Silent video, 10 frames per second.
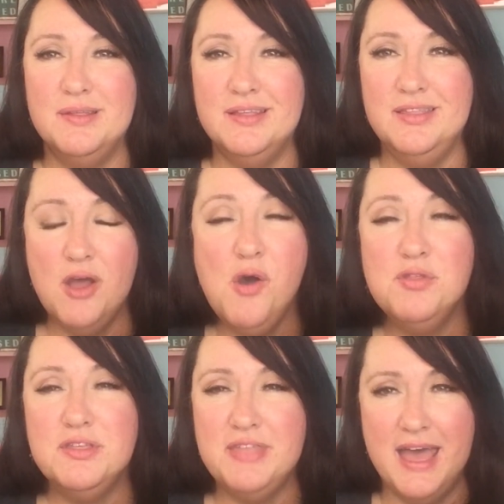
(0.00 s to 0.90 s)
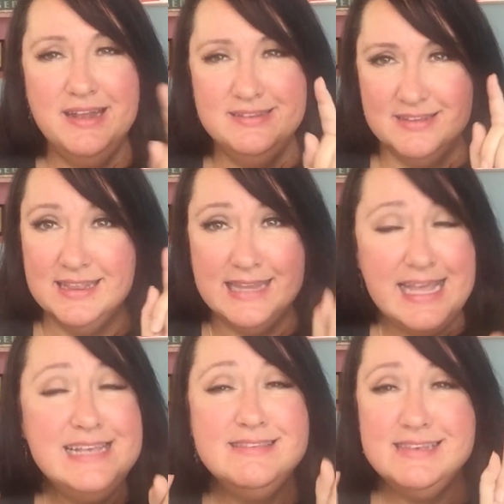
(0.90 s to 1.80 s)
know that that is a
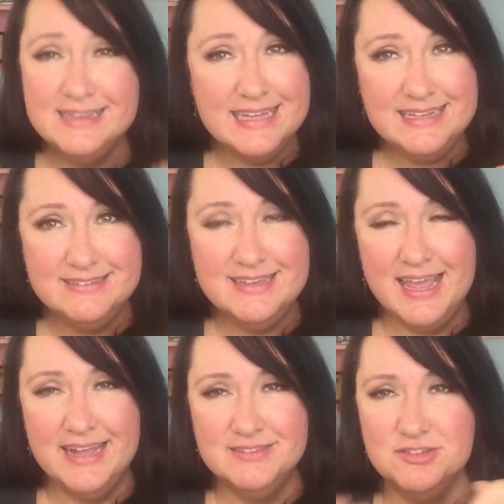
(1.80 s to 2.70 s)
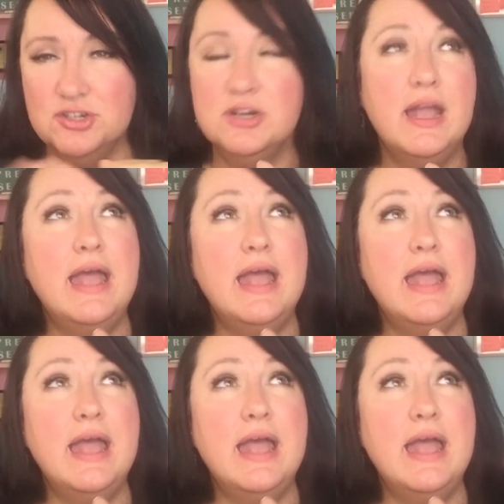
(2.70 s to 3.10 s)
lazy, lazy answer,